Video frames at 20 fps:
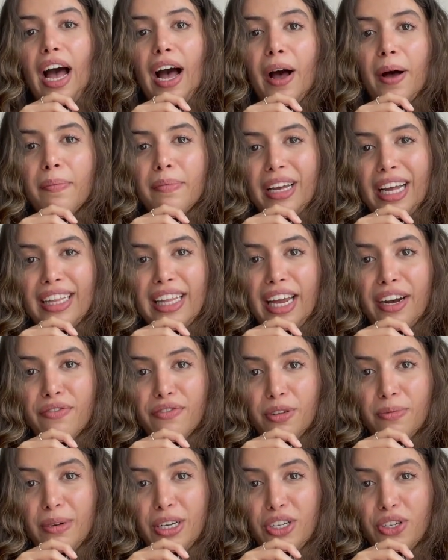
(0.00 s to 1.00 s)
get that
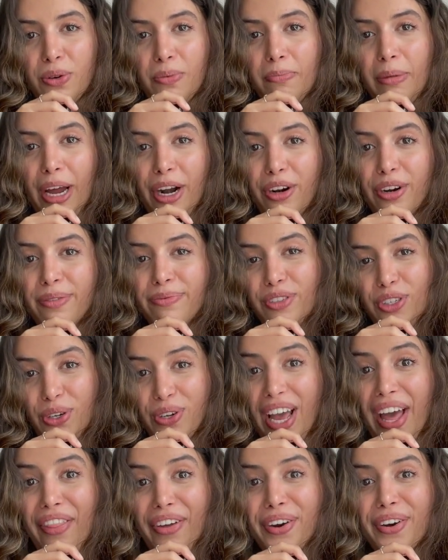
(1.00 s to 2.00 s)
information better
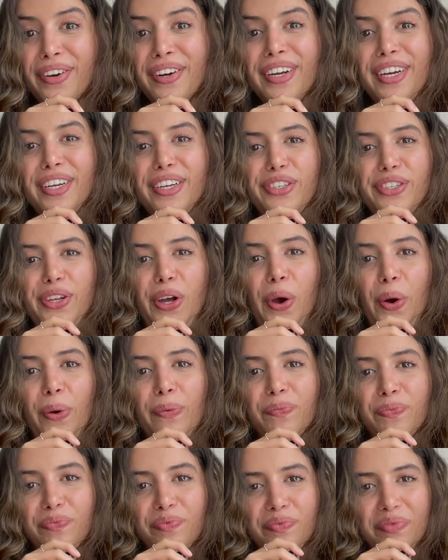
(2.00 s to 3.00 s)
together. So
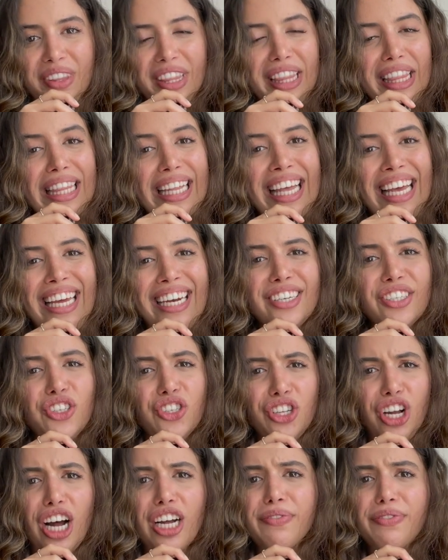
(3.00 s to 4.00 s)
it is
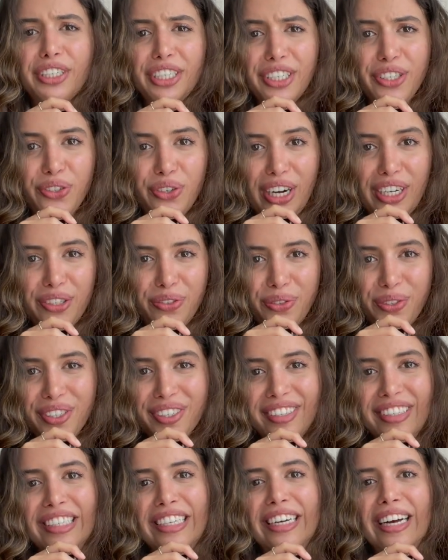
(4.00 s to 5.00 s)
not very stressful.
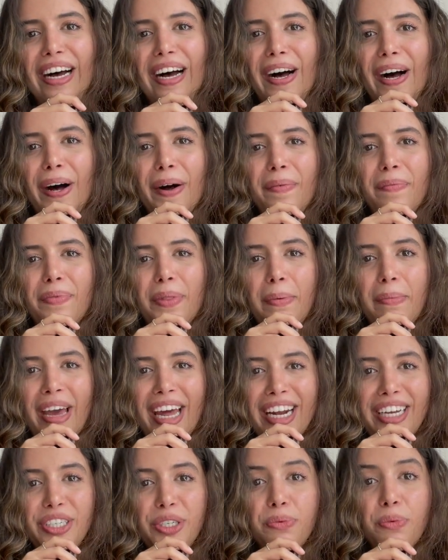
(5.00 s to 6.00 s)
The
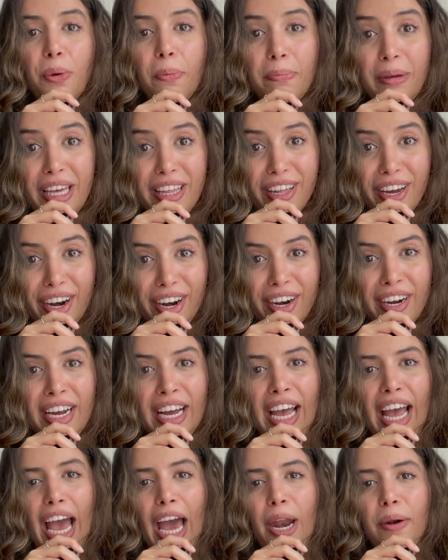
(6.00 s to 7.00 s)
manager will be there
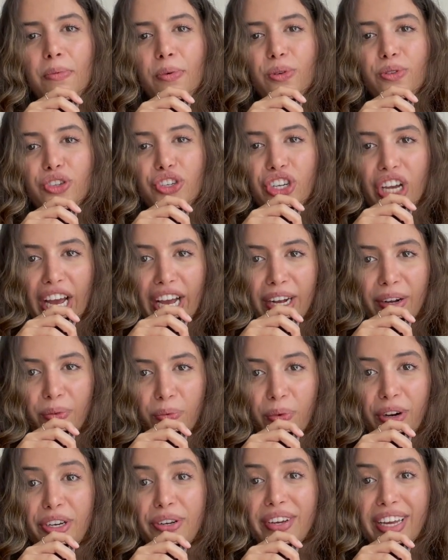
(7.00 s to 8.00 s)
and will check
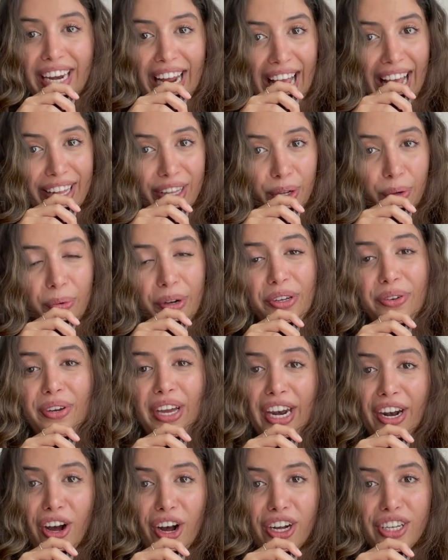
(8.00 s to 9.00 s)
what you can handle, what you
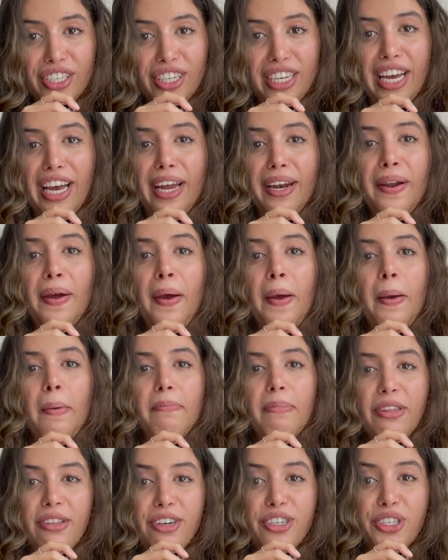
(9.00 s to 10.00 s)
cannot, and be
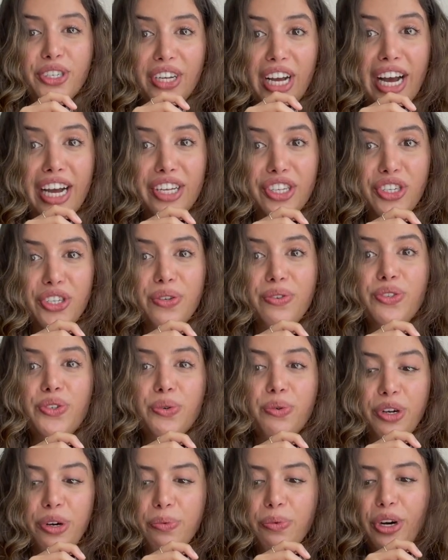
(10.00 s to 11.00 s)
there to guide you into
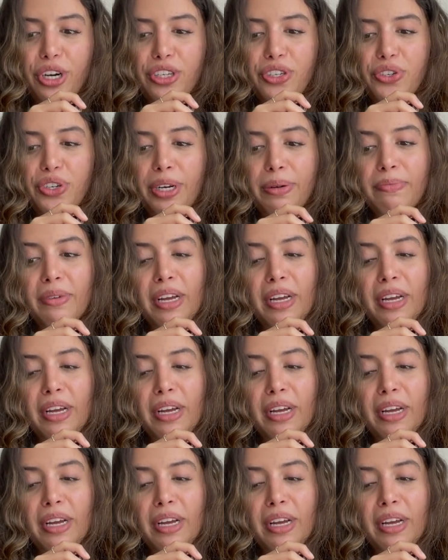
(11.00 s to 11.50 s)
your work stream.